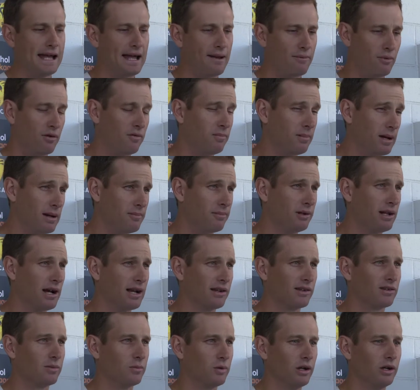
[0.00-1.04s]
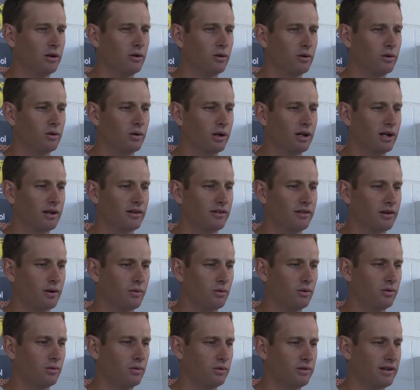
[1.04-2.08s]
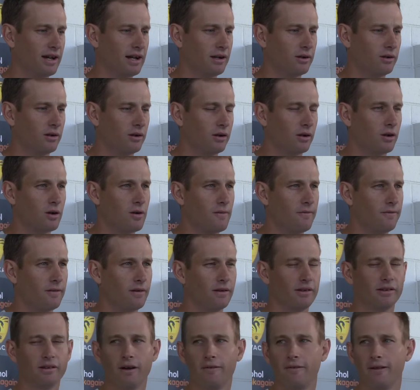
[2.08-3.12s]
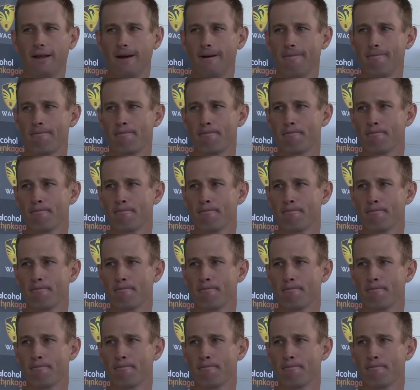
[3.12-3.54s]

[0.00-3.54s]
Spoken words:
and we've been playing some really good cricket, so we'll take a lot of confidence over there.